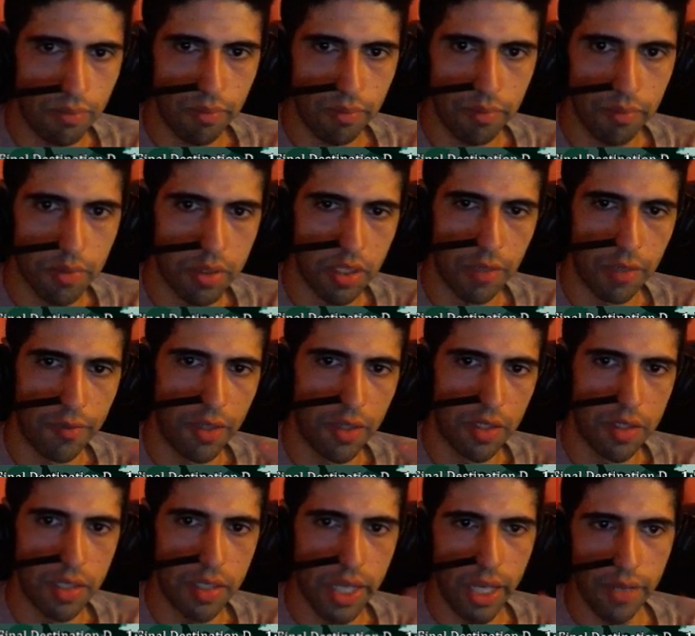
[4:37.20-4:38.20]
stuff
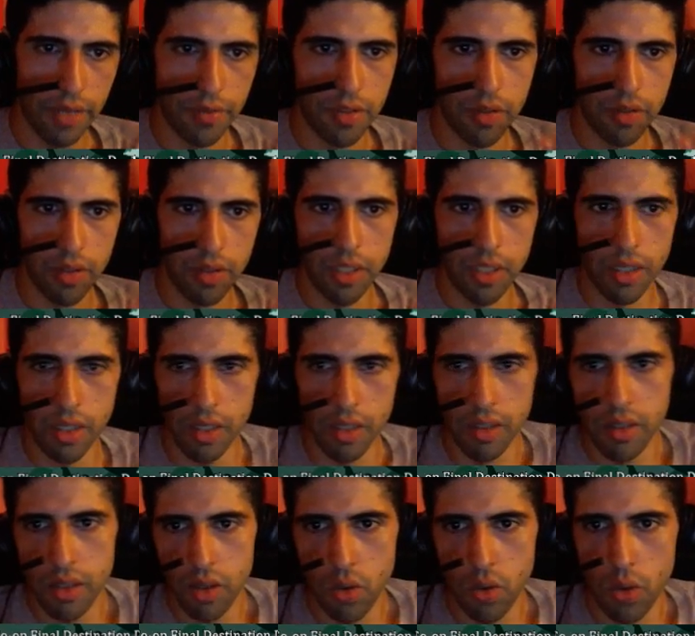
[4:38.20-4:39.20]
that's native to the
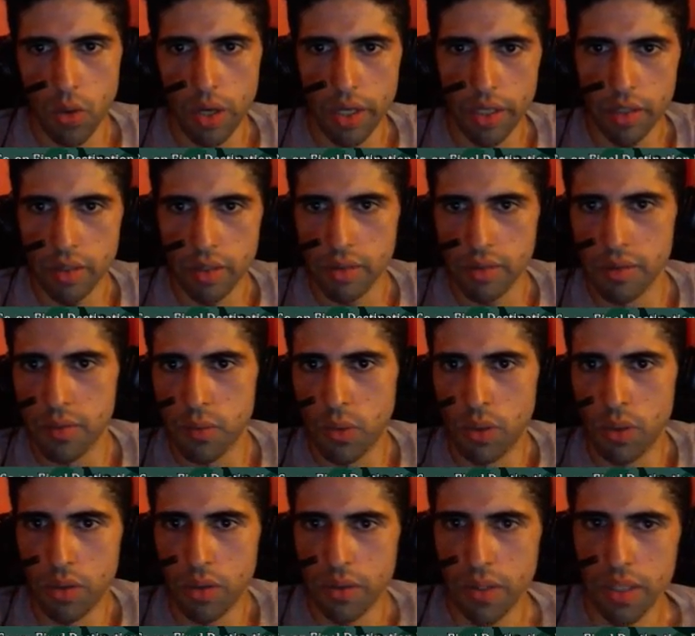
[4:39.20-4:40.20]
aquatic
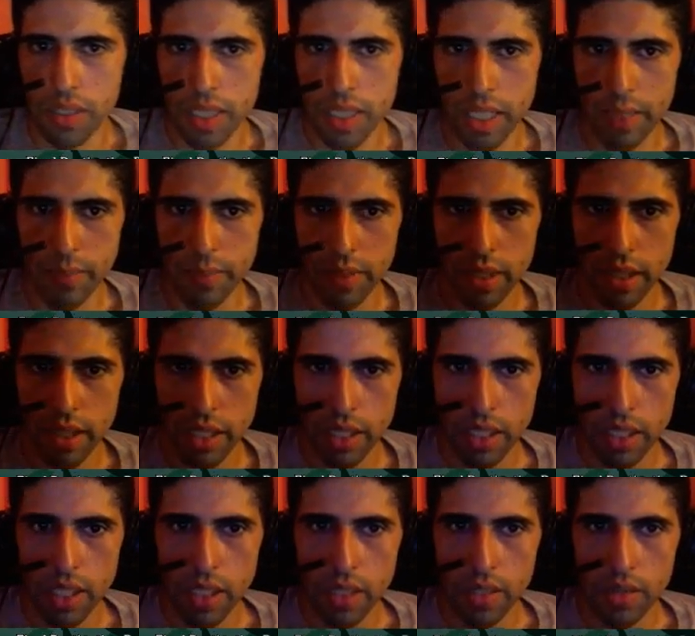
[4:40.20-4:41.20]
world of this game.
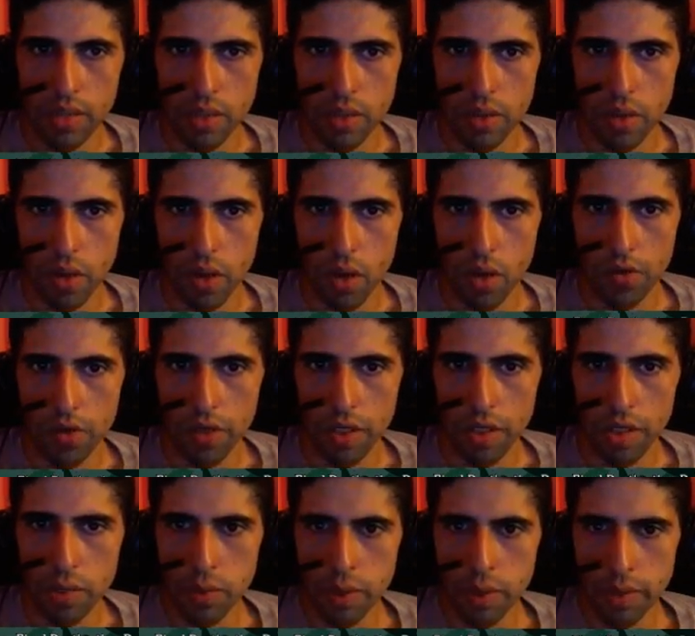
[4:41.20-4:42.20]
So over
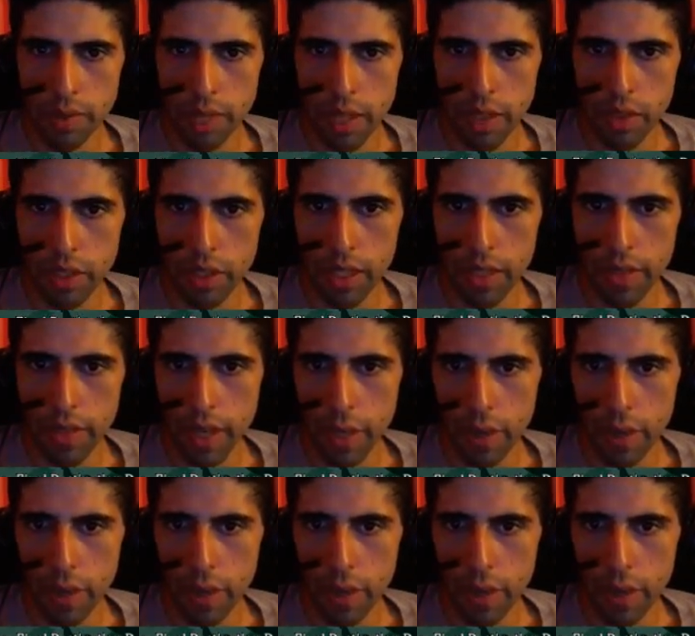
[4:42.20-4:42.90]
this one, underneath that